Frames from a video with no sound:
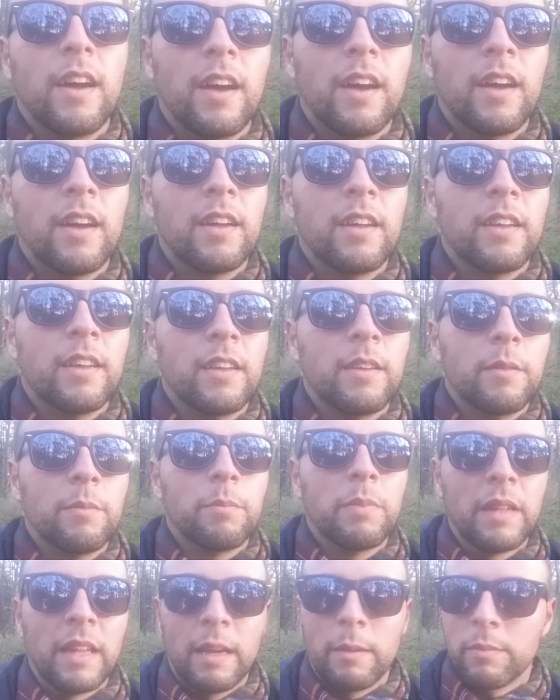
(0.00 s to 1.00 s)
I
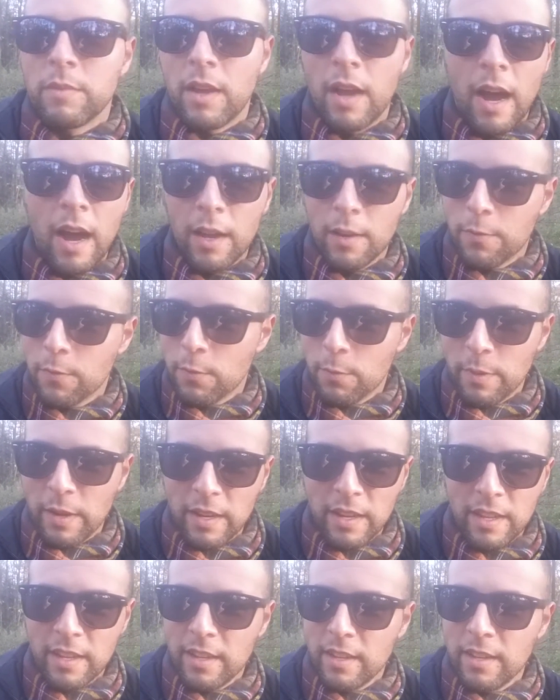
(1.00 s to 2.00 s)
blamed God for
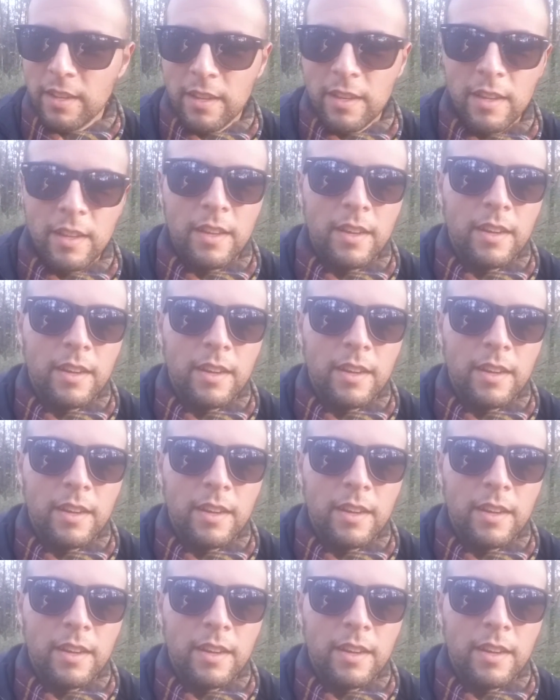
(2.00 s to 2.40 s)
many